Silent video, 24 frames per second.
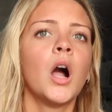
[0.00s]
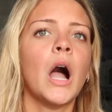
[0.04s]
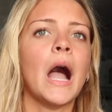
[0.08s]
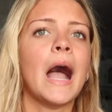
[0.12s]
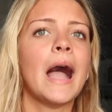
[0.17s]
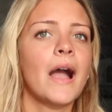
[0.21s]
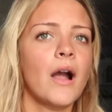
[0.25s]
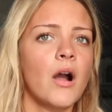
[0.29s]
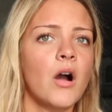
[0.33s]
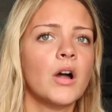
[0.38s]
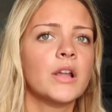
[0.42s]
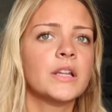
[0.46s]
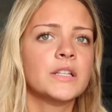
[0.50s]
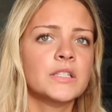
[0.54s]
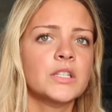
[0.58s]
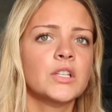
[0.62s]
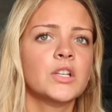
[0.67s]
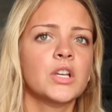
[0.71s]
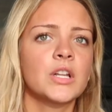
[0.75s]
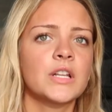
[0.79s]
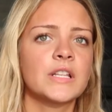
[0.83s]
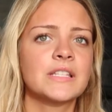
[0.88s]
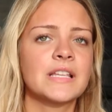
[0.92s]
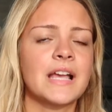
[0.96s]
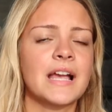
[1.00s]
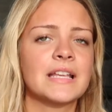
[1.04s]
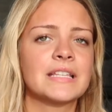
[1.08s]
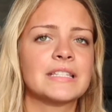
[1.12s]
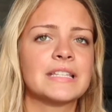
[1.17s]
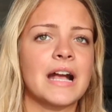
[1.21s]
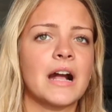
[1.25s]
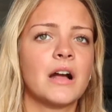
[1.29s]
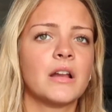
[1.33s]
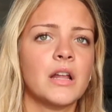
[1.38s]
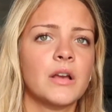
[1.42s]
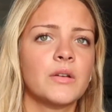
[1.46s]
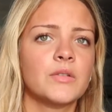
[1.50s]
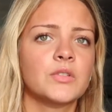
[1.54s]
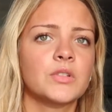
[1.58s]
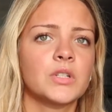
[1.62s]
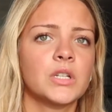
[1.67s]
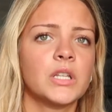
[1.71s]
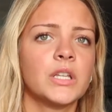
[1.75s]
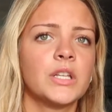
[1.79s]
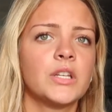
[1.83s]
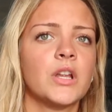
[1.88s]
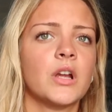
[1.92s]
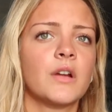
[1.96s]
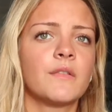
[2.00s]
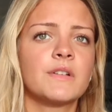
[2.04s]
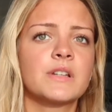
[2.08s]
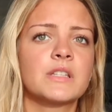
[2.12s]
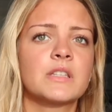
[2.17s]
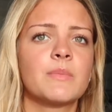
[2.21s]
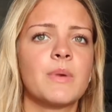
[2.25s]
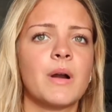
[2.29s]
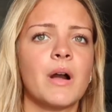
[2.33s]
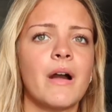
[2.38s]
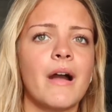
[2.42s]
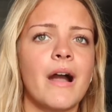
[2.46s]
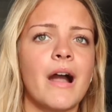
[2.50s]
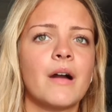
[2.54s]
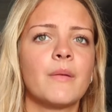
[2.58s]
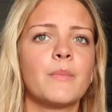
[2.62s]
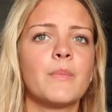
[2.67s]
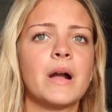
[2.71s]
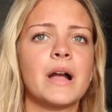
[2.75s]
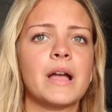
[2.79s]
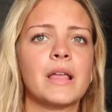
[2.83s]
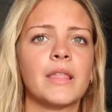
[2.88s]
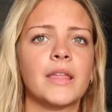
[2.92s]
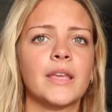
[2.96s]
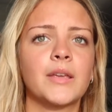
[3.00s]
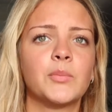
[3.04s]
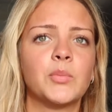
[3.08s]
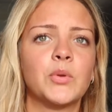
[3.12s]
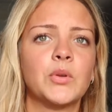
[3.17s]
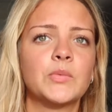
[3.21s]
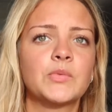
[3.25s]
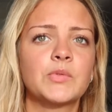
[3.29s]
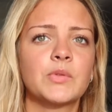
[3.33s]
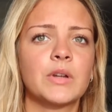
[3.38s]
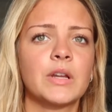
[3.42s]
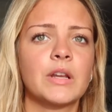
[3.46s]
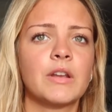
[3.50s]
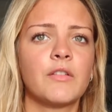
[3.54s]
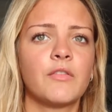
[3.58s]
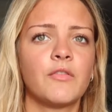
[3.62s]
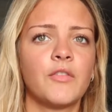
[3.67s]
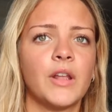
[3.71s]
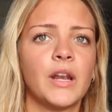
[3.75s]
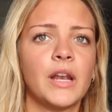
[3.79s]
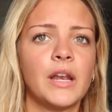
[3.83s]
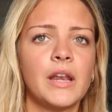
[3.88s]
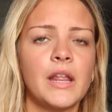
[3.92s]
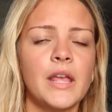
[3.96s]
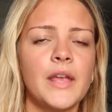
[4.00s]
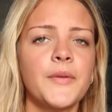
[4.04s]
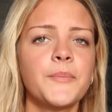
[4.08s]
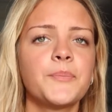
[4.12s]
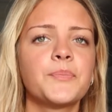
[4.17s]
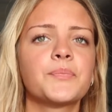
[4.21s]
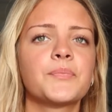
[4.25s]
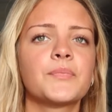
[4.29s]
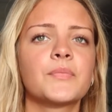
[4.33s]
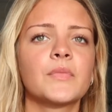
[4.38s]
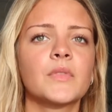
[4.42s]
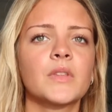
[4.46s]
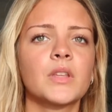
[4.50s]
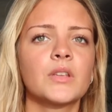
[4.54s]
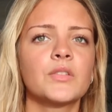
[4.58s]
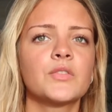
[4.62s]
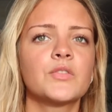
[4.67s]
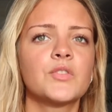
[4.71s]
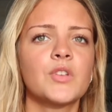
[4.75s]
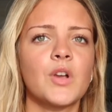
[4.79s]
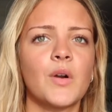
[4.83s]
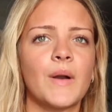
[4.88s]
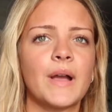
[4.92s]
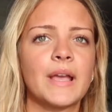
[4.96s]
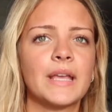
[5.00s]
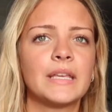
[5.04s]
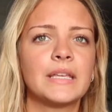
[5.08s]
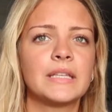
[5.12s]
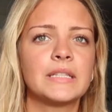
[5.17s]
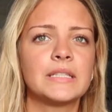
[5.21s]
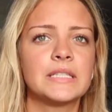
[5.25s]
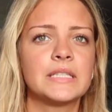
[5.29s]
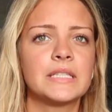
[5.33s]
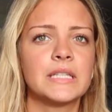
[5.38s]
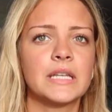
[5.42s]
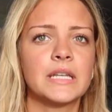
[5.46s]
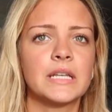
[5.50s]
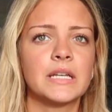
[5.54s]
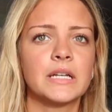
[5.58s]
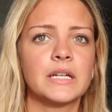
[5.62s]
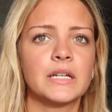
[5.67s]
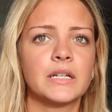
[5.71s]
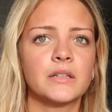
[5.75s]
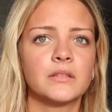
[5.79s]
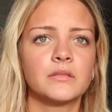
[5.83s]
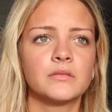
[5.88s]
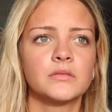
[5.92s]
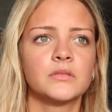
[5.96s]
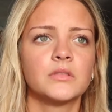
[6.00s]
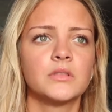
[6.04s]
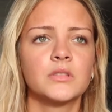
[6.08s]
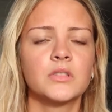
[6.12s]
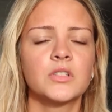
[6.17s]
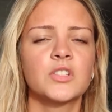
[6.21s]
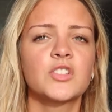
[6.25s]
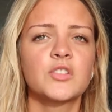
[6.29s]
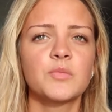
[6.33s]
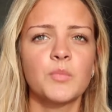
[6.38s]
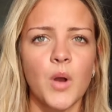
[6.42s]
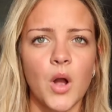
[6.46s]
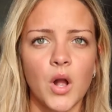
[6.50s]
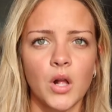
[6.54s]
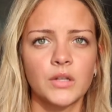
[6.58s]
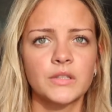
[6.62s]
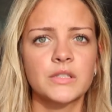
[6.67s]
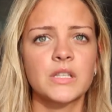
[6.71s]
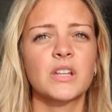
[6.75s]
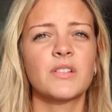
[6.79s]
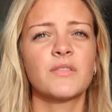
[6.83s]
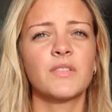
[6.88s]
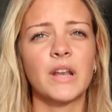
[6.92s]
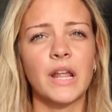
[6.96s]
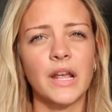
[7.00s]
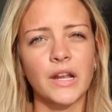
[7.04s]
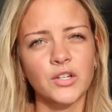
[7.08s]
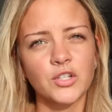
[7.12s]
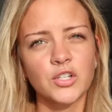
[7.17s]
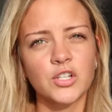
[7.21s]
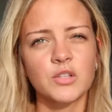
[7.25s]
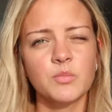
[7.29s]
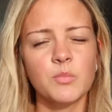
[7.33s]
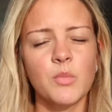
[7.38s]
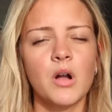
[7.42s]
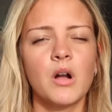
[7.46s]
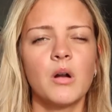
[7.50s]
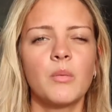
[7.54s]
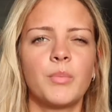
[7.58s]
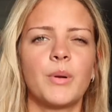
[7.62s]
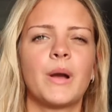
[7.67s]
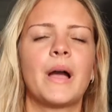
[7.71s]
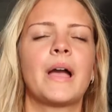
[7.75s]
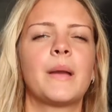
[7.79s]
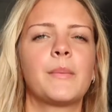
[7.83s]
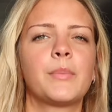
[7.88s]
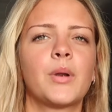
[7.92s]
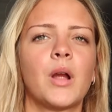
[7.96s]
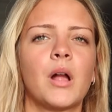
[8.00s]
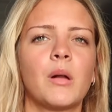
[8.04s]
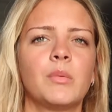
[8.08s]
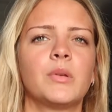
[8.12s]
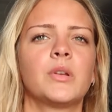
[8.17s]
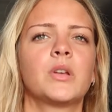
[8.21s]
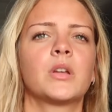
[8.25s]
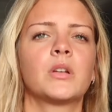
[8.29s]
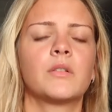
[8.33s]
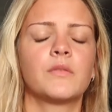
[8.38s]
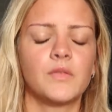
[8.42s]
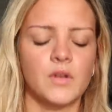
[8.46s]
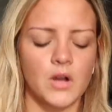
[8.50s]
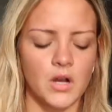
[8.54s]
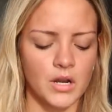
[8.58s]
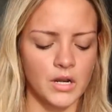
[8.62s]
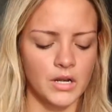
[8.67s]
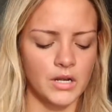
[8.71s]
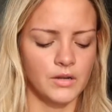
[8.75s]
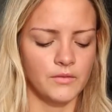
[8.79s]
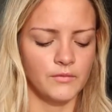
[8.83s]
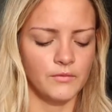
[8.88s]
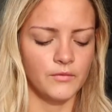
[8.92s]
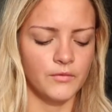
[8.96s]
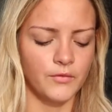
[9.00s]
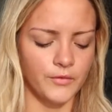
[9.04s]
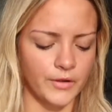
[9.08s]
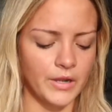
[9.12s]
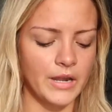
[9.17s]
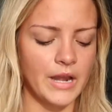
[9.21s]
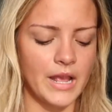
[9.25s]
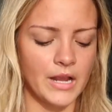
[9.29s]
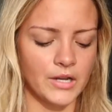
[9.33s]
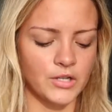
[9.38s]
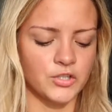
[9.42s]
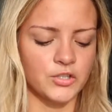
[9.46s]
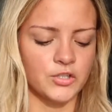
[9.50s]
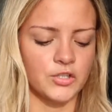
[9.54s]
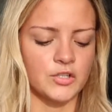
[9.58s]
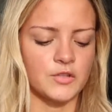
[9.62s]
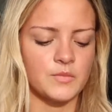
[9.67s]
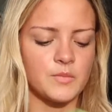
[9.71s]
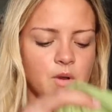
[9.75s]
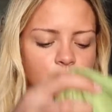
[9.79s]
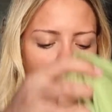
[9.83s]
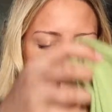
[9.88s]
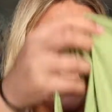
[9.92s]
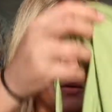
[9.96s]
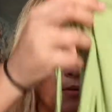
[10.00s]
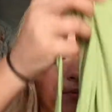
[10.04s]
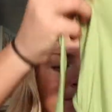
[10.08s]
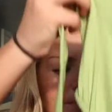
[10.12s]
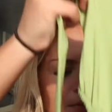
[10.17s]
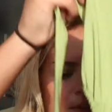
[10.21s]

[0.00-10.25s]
I honestly could have sized down. I was really nervous about how my like boobs were gonna fit in it, so I did a small instead of an extra small, but I probably could have gone for an extra small.